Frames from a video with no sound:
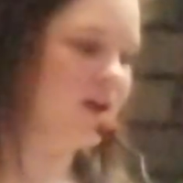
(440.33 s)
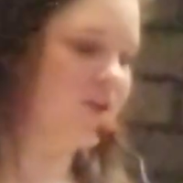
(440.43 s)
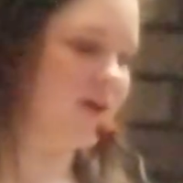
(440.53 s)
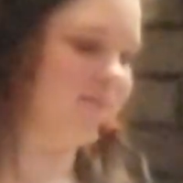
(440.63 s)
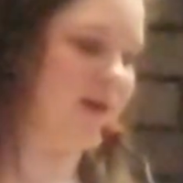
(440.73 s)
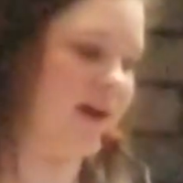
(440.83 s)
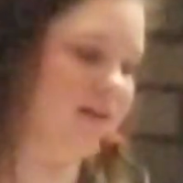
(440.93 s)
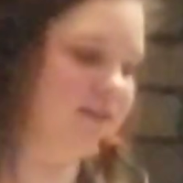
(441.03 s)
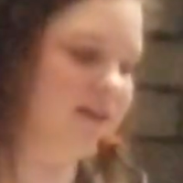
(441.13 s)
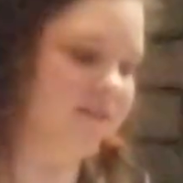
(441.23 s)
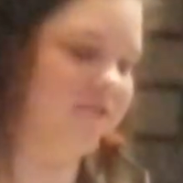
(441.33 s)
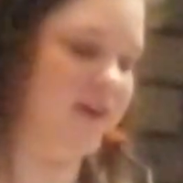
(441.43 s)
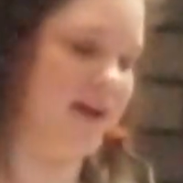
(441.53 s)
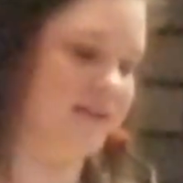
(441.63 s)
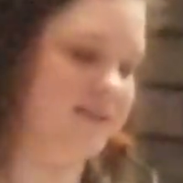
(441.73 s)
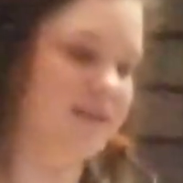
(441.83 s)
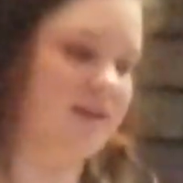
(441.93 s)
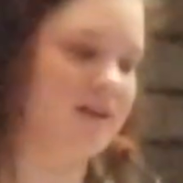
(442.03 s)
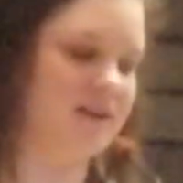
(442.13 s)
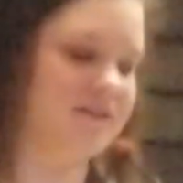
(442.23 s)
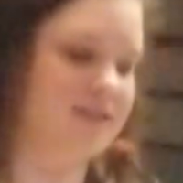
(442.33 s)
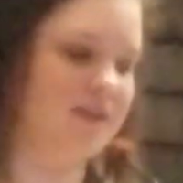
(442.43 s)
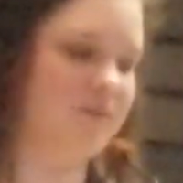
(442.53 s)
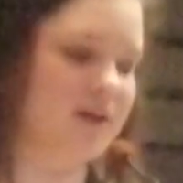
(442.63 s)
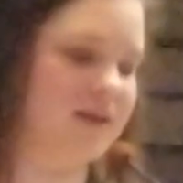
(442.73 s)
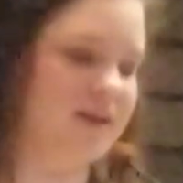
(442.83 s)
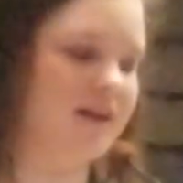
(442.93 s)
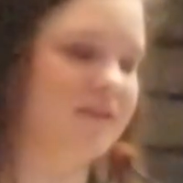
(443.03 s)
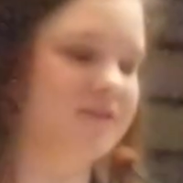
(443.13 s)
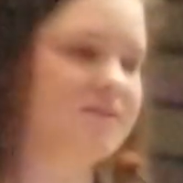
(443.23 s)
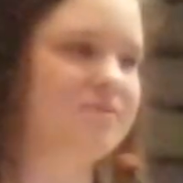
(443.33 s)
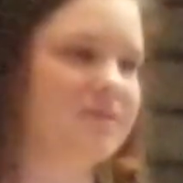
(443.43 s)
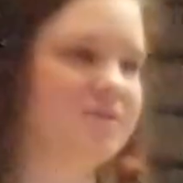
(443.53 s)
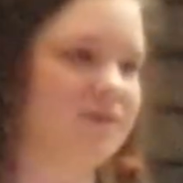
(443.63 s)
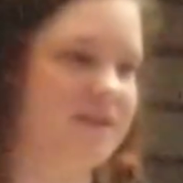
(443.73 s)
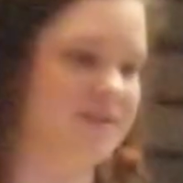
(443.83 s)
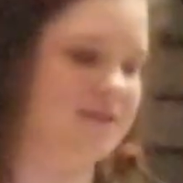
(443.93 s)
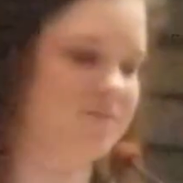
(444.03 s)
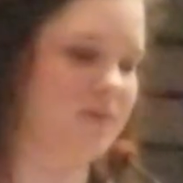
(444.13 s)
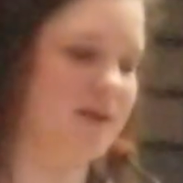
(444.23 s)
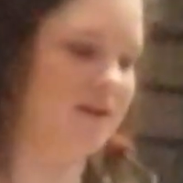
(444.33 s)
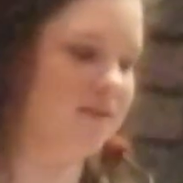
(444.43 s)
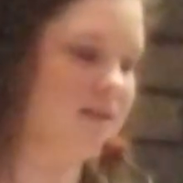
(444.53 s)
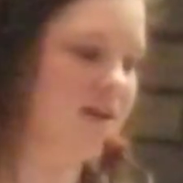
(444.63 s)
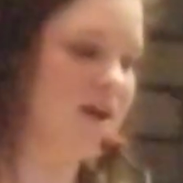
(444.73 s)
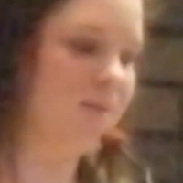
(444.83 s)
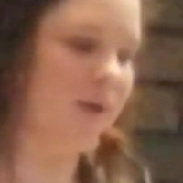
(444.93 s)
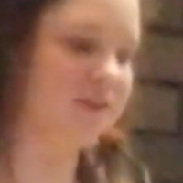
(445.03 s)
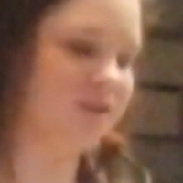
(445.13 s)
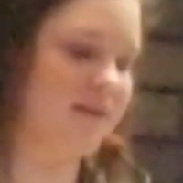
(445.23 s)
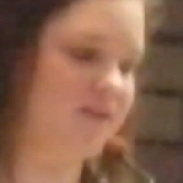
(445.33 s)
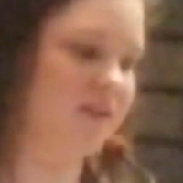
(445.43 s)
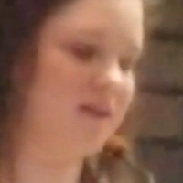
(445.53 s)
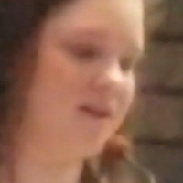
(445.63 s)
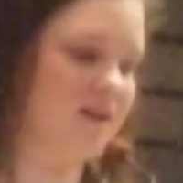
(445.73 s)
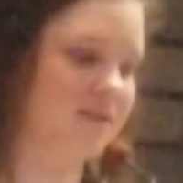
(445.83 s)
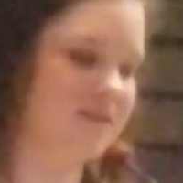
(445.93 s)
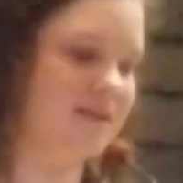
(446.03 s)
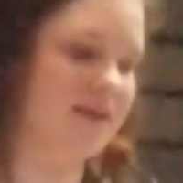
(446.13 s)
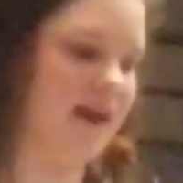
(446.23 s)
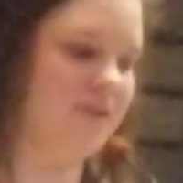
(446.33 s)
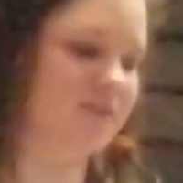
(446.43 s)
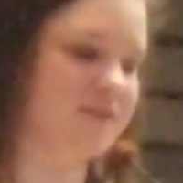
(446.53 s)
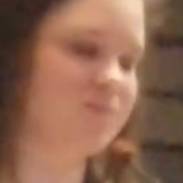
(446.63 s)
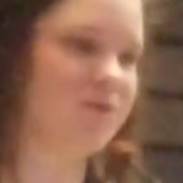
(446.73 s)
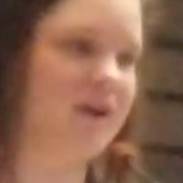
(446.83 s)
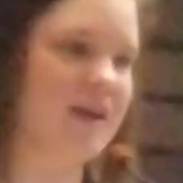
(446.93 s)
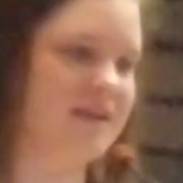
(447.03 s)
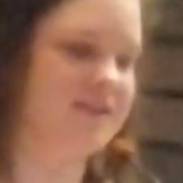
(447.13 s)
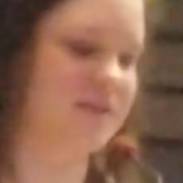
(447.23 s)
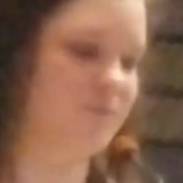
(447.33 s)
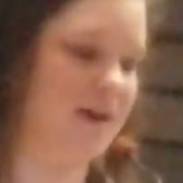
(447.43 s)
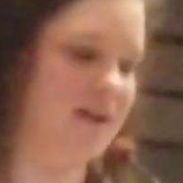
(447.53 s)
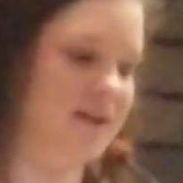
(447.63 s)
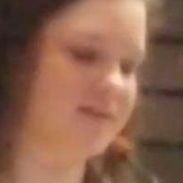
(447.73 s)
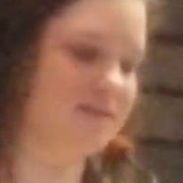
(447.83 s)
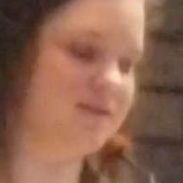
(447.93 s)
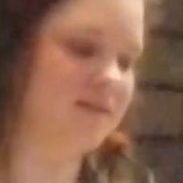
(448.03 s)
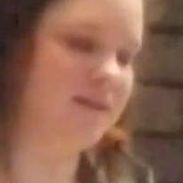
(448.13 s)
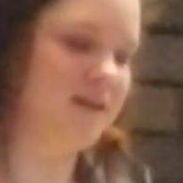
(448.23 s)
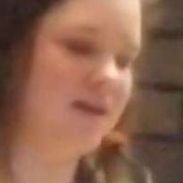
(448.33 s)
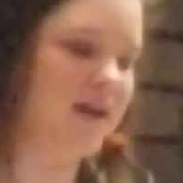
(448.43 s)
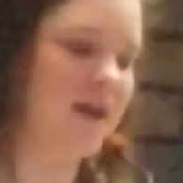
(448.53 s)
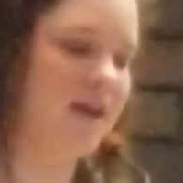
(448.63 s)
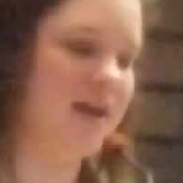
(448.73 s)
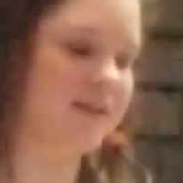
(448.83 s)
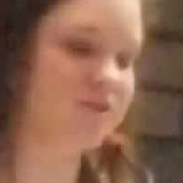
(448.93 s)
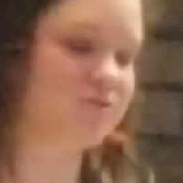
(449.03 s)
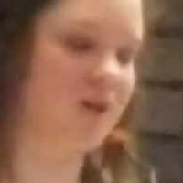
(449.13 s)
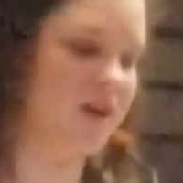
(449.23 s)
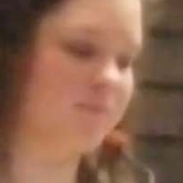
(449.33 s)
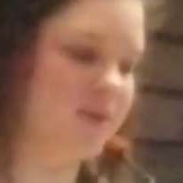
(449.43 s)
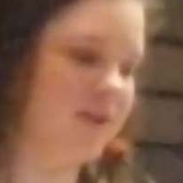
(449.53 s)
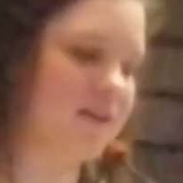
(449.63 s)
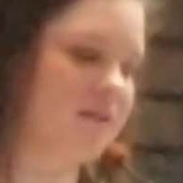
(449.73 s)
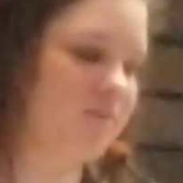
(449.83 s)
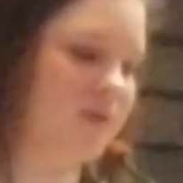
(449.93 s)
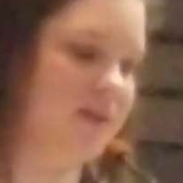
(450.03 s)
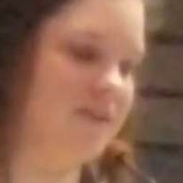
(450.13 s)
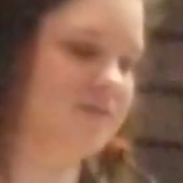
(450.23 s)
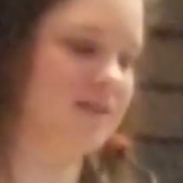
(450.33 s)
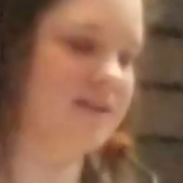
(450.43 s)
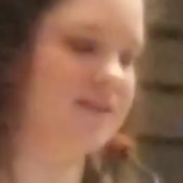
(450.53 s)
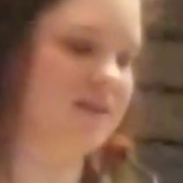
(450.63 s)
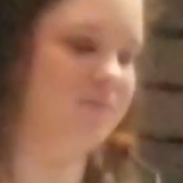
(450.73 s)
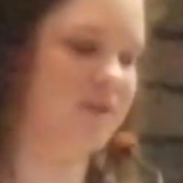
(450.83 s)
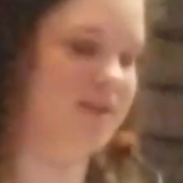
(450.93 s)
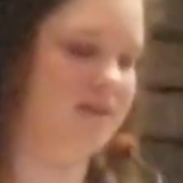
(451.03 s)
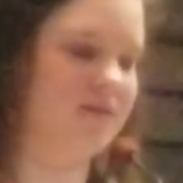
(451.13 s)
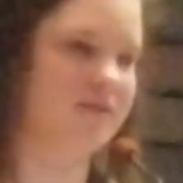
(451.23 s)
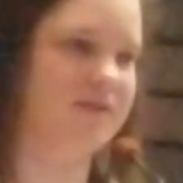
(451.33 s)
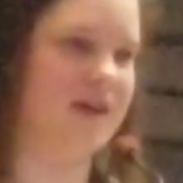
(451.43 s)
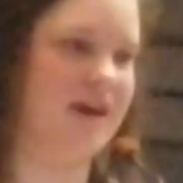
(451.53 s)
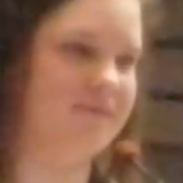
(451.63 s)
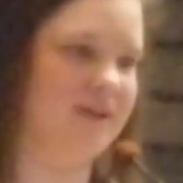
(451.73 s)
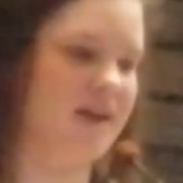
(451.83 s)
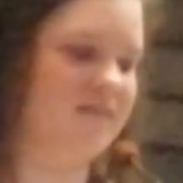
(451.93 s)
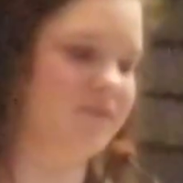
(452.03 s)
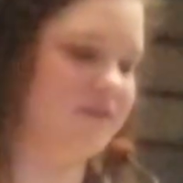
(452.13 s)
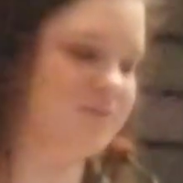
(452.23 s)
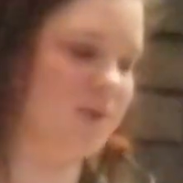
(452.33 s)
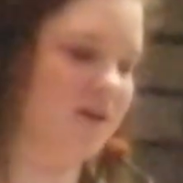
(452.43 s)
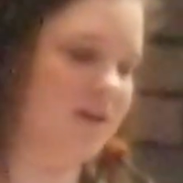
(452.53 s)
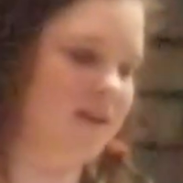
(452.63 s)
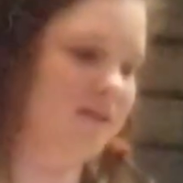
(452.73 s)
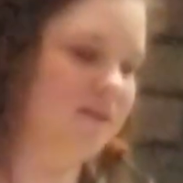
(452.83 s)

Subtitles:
Grandpa had a love for antique cars and wanted others to enjoy these as well, by driving the cars in countless parades and weddings. He had strong political beliefs and did what he could to advocate for his party.